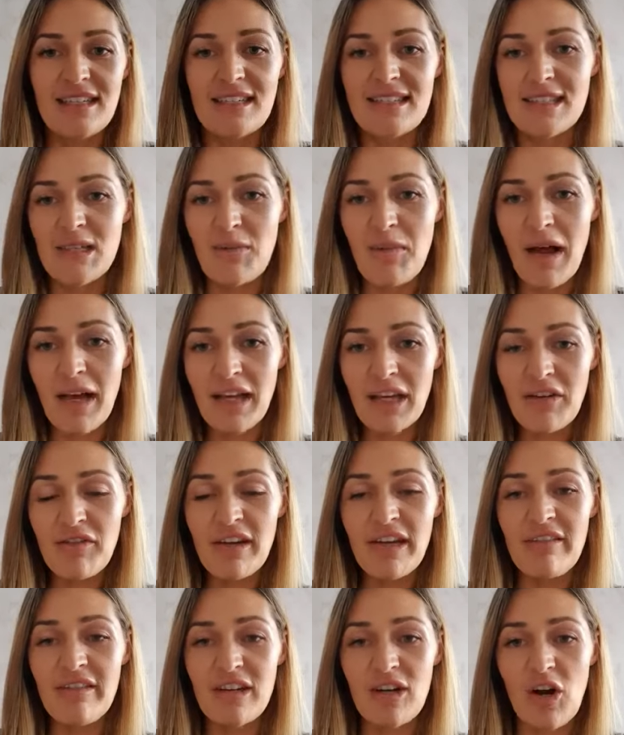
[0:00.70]
So my
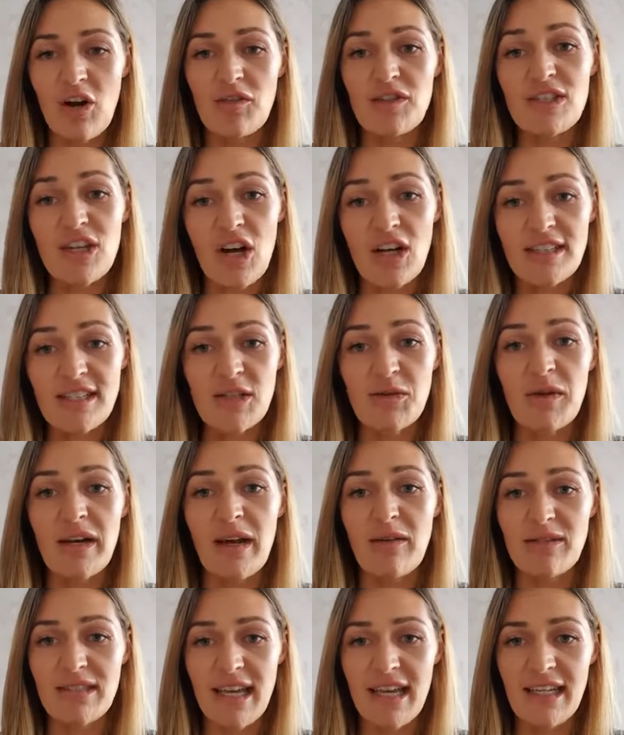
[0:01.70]
career in golf started when
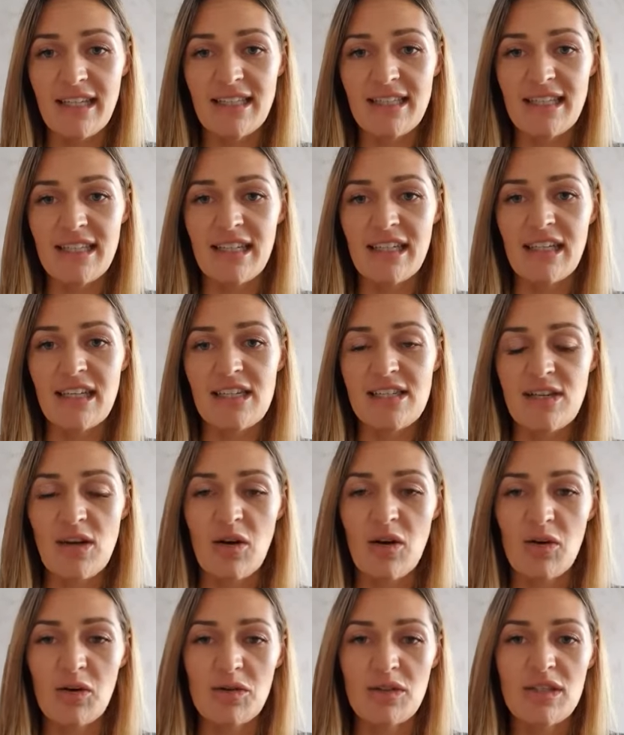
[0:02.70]
I was 18 years
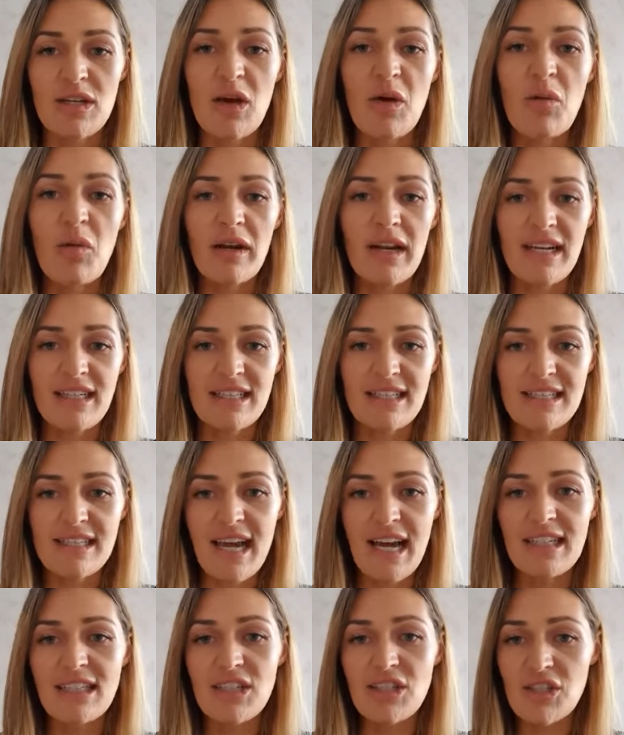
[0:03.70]
old, when I
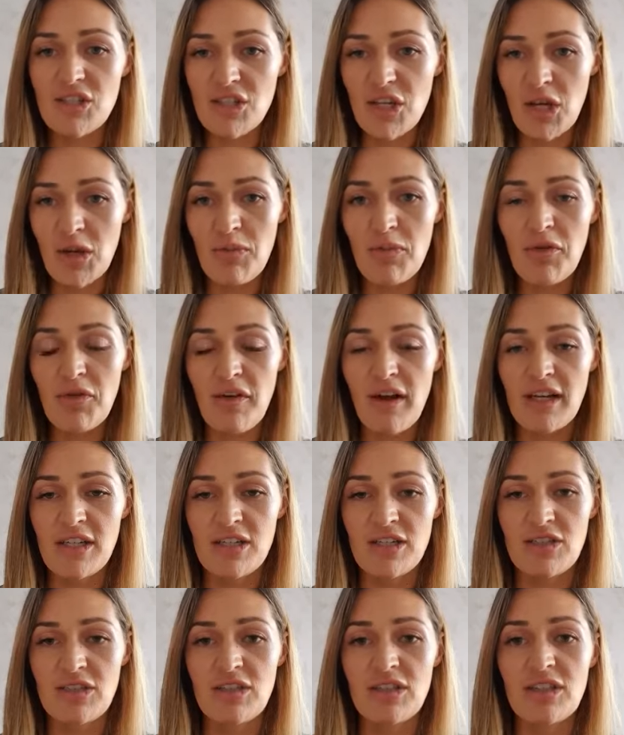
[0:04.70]
decided to turn
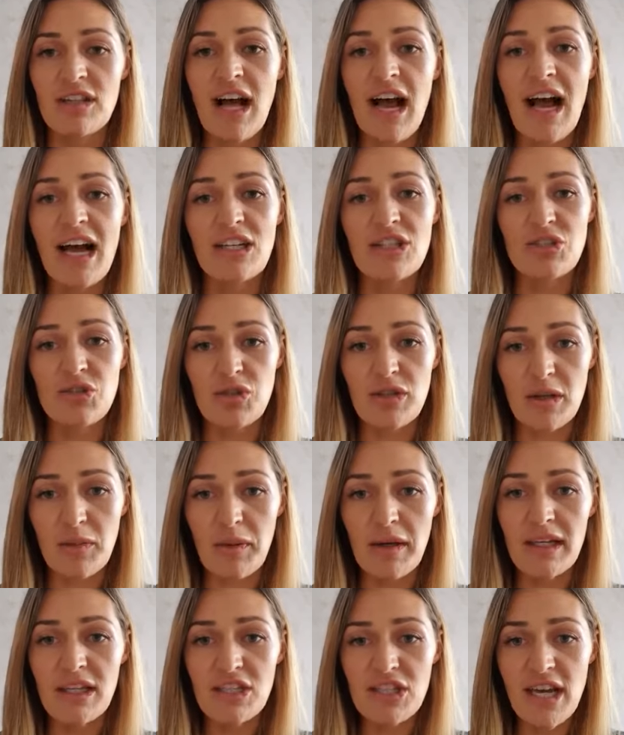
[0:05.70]
professional and join the
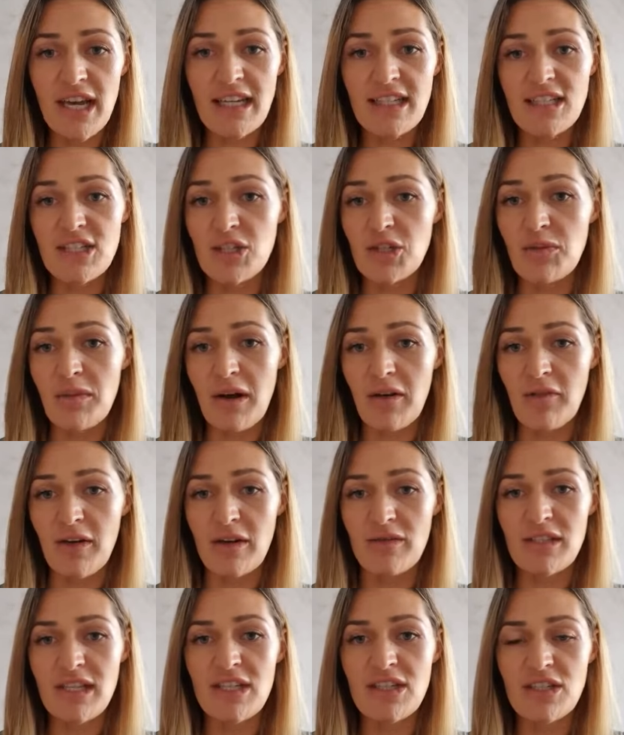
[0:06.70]
PGA to do my
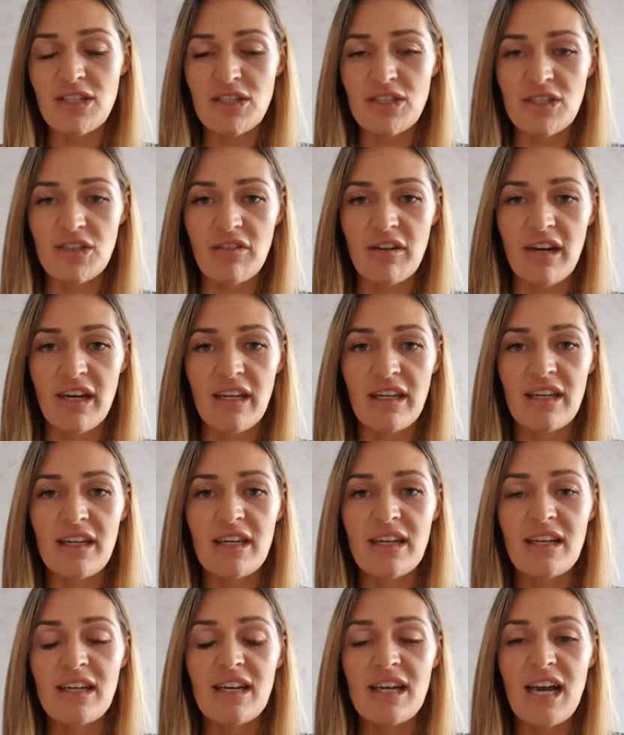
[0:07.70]
foundation degree.
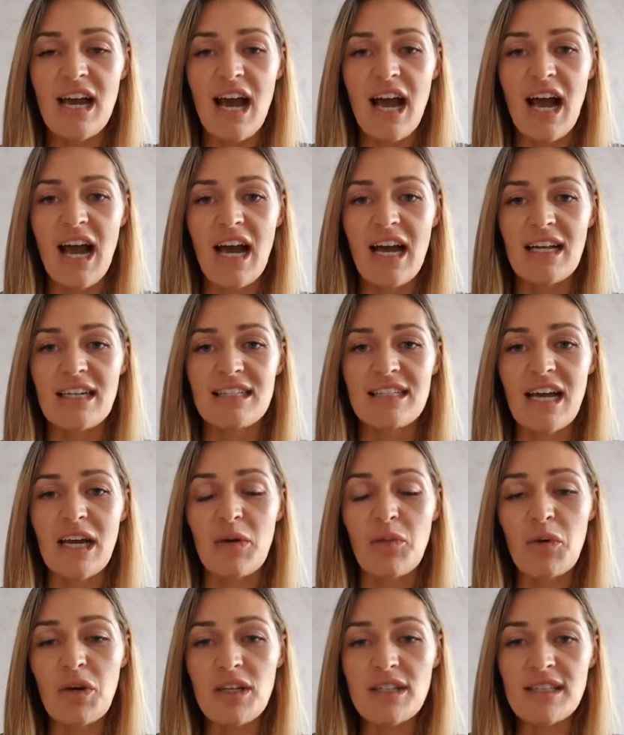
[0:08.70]
And I
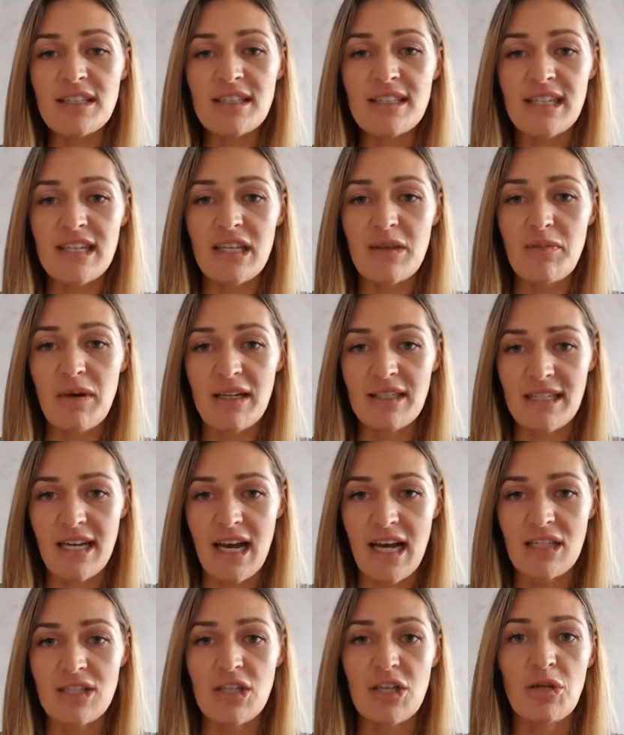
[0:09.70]
worked underneath my
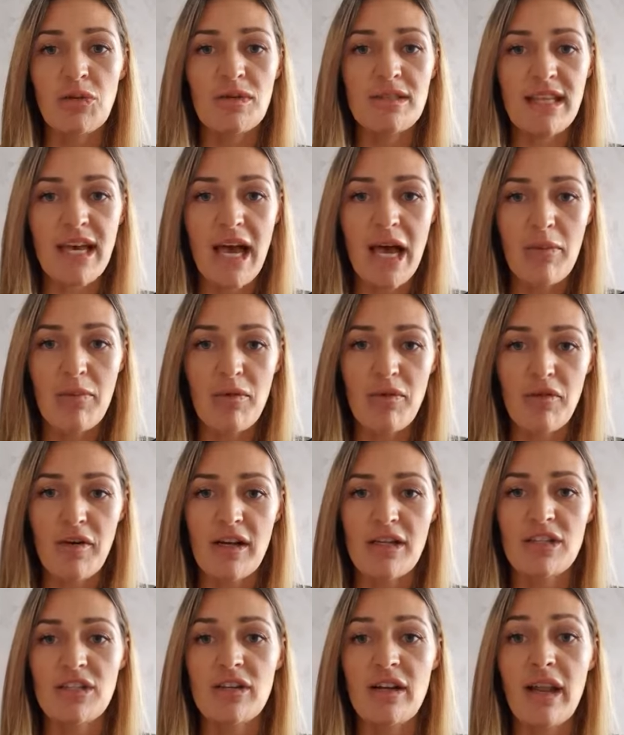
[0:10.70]
dad, who was the head
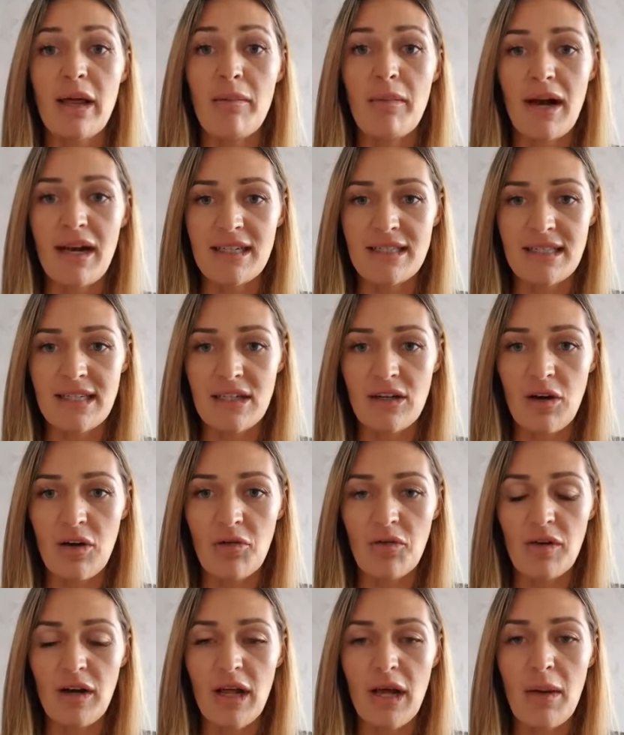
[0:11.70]
professional at Mysey
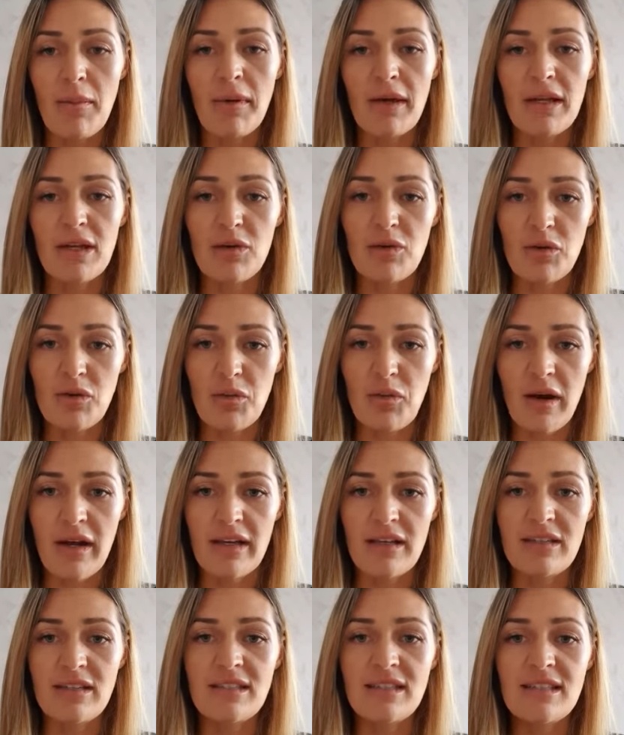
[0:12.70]
Golf Club in North
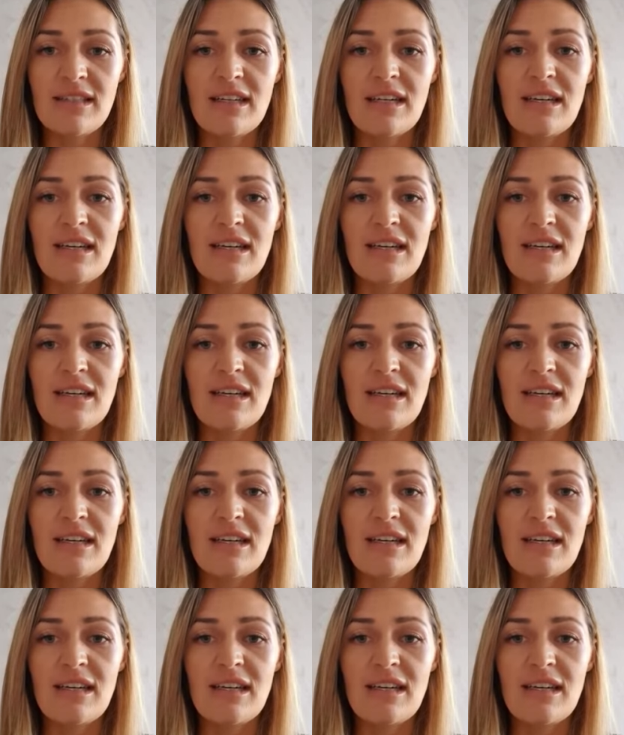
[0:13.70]
Wales.